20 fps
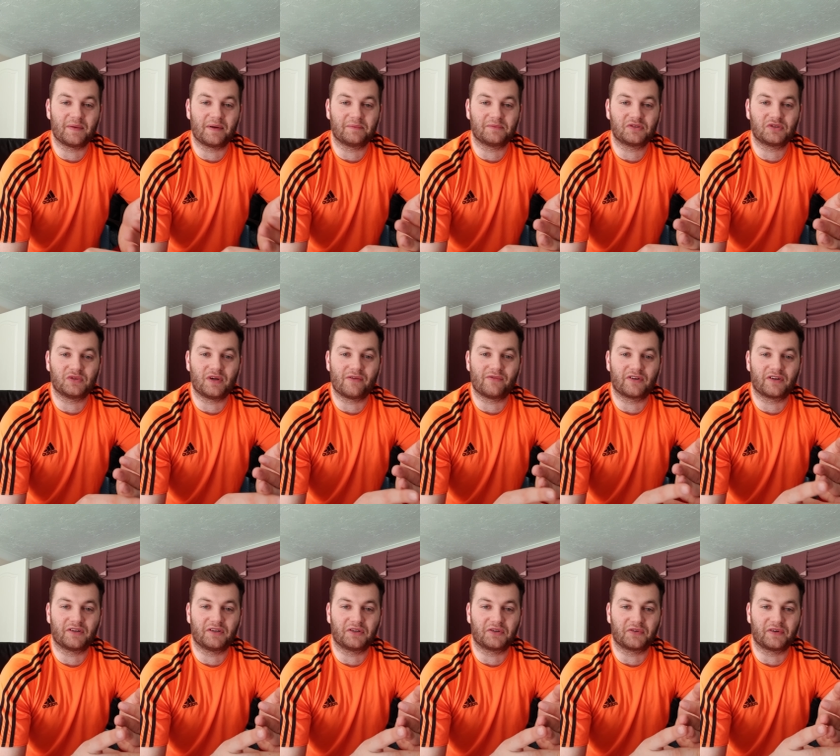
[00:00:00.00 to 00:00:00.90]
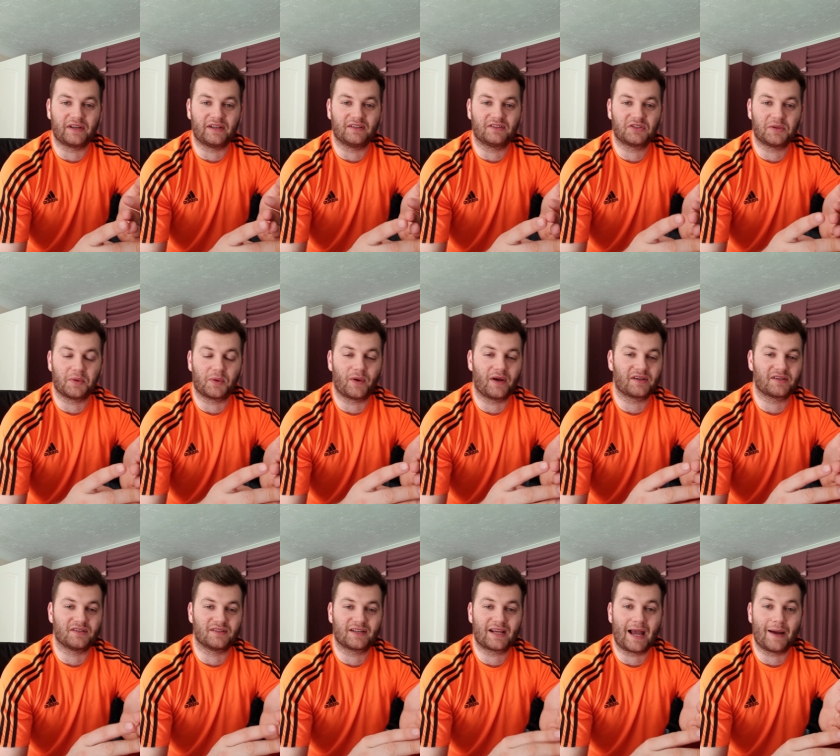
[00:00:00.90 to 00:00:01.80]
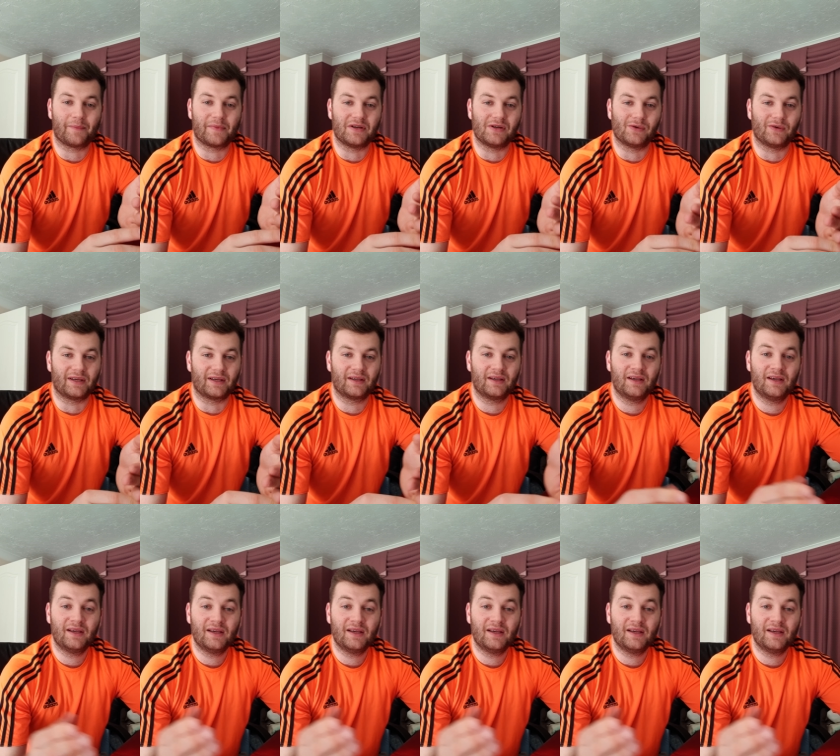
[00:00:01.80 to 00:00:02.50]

I'm sure everyone can agree stupid questions can be annoying.